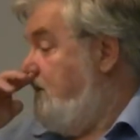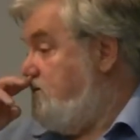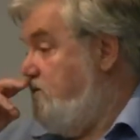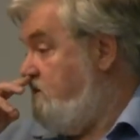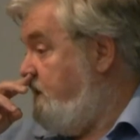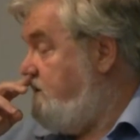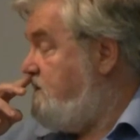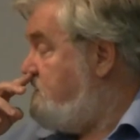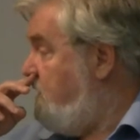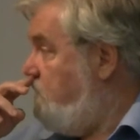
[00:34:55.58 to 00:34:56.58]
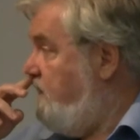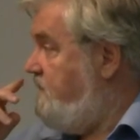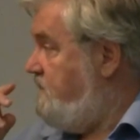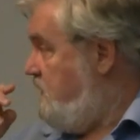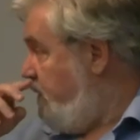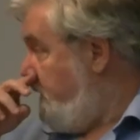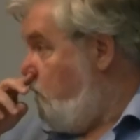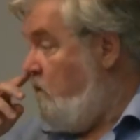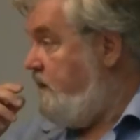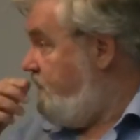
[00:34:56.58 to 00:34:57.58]
Two things accelerate the
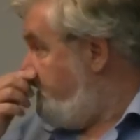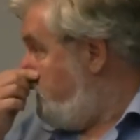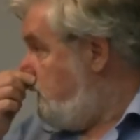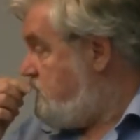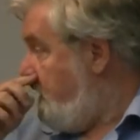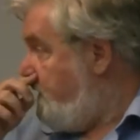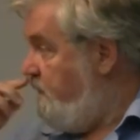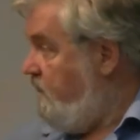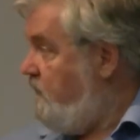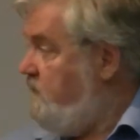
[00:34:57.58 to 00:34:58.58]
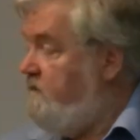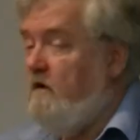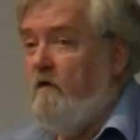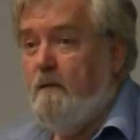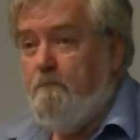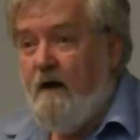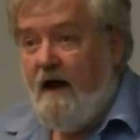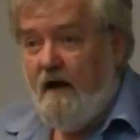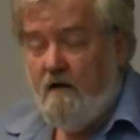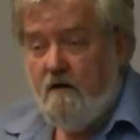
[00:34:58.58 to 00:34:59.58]
timing. One is it looks like America's going
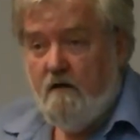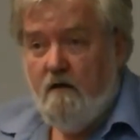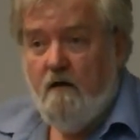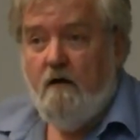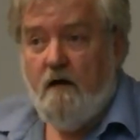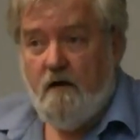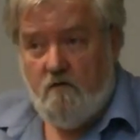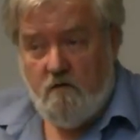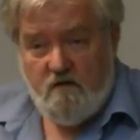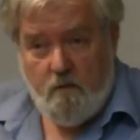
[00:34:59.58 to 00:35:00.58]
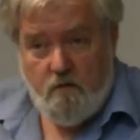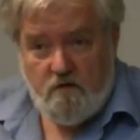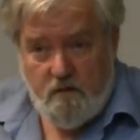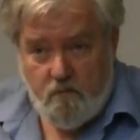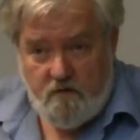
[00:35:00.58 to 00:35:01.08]
back into a double dip